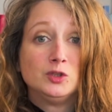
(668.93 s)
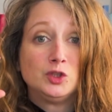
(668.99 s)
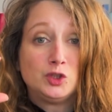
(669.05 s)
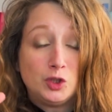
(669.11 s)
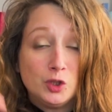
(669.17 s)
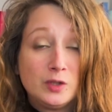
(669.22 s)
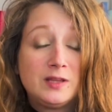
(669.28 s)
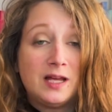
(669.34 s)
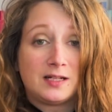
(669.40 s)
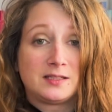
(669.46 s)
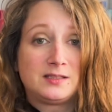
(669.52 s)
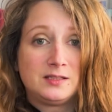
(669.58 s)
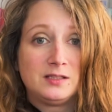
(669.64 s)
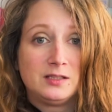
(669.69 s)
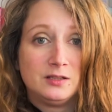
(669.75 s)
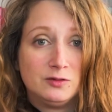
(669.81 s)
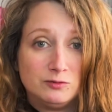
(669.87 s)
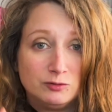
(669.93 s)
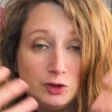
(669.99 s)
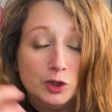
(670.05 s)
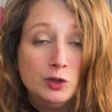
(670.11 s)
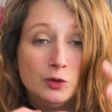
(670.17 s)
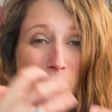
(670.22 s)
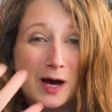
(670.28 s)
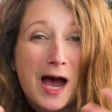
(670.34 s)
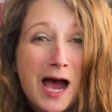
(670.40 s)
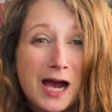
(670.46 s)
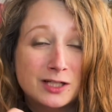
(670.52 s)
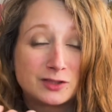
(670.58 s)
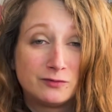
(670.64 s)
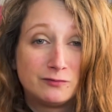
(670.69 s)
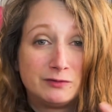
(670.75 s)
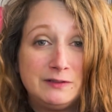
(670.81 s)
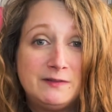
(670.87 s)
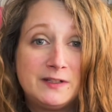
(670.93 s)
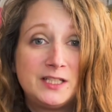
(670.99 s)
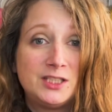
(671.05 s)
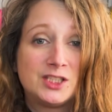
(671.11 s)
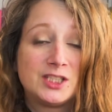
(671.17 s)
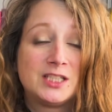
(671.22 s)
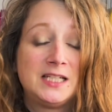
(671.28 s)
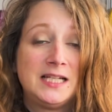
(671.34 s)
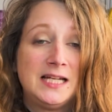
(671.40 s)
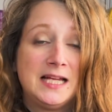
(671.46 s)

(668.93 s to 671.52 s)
took that, you know, act of revenge,